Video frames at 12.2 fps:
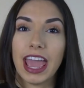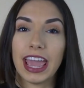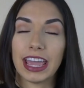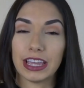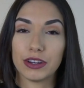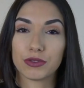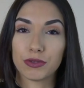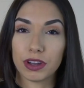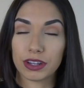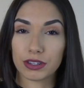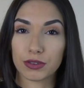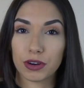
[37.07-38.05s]
a
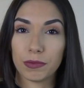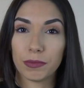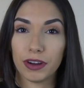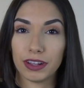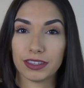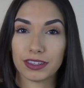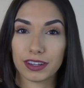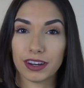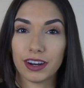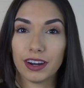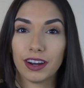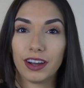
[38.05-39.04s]
drugstore
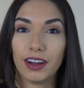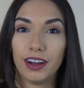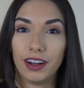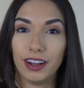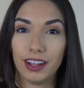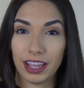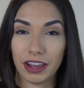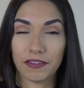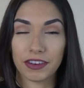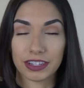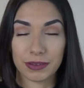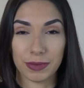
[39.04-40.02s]
bronzer haul
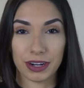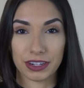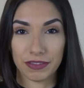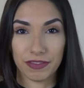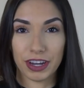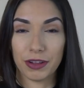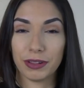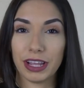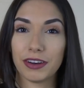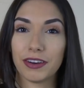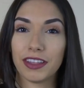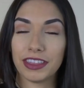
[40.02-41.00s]
and first impression video
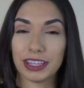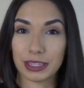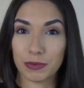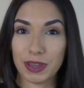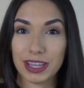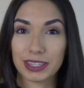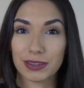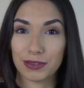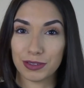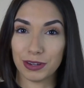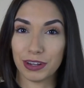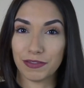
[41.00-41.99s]
later on this week, so
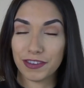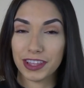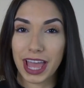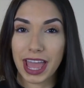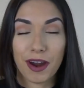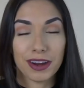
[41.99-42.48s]
tune in for that.